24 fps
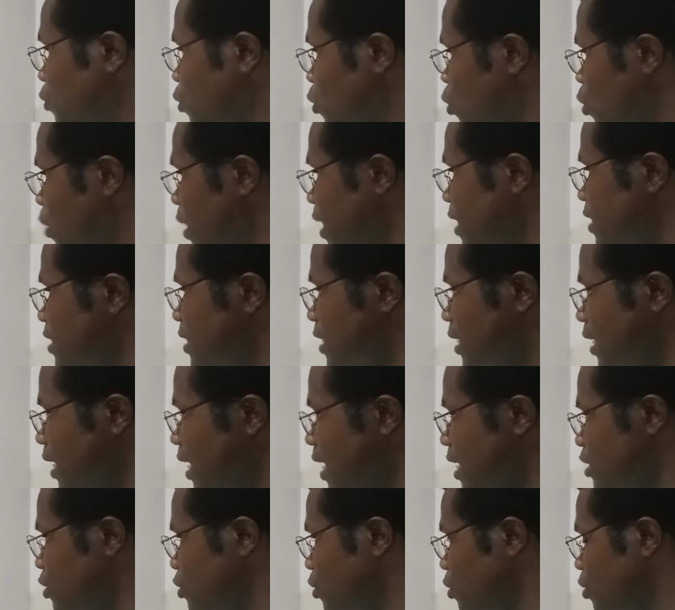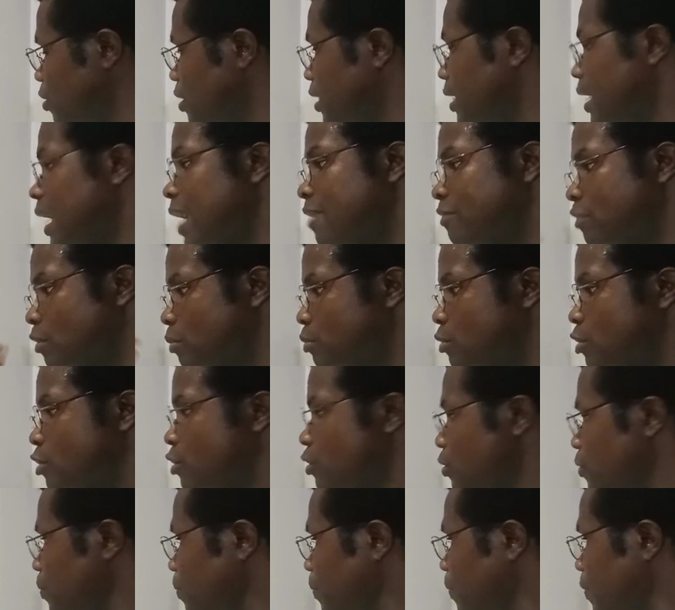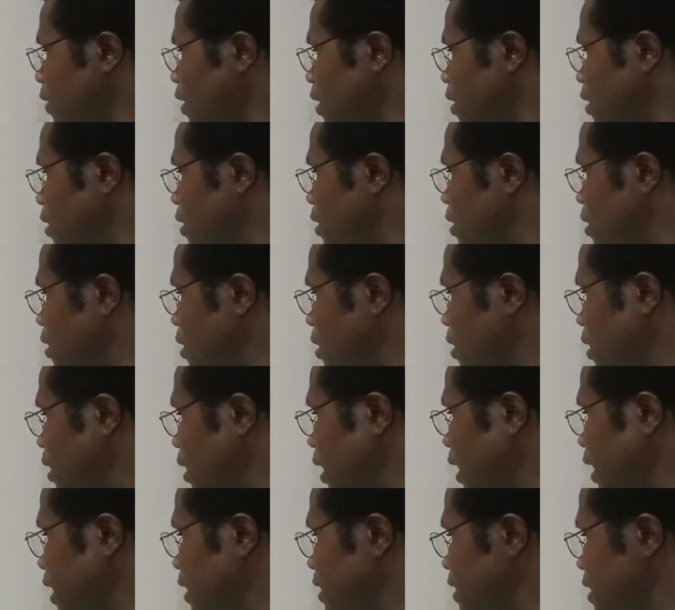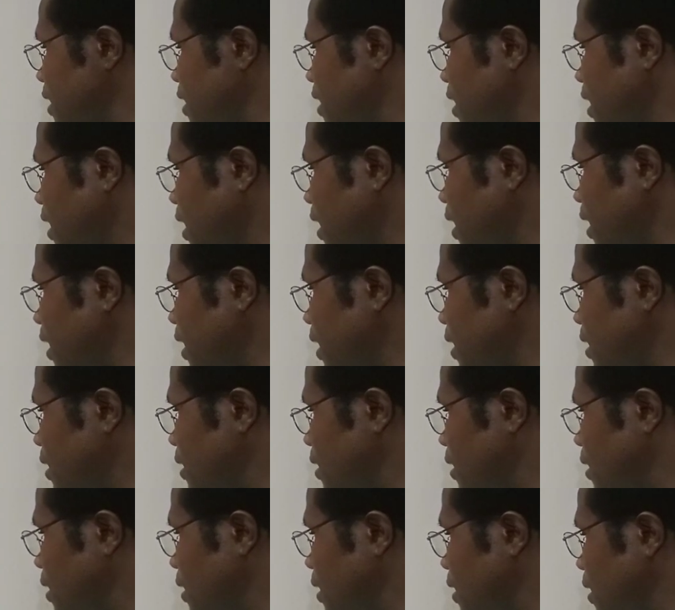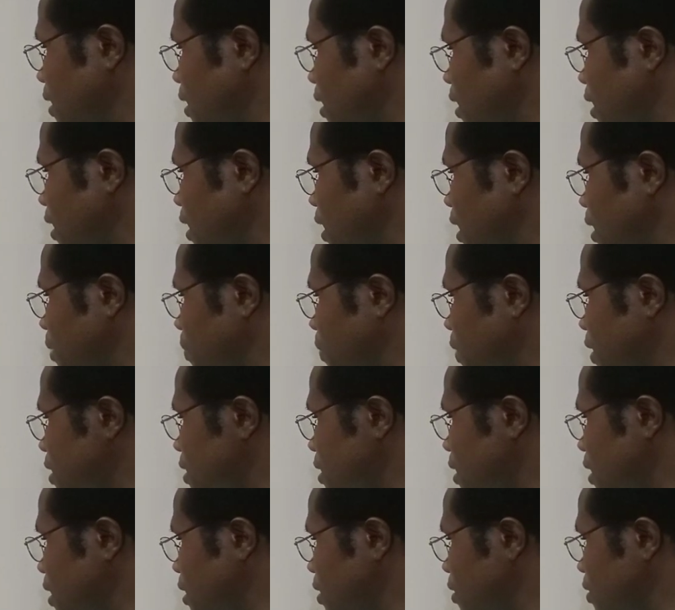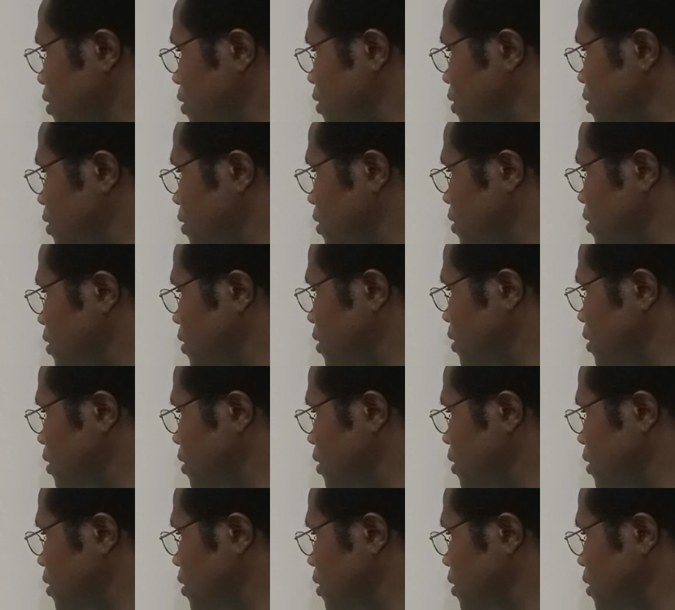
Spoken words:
For S-glass, you can have up to 89 gigapascals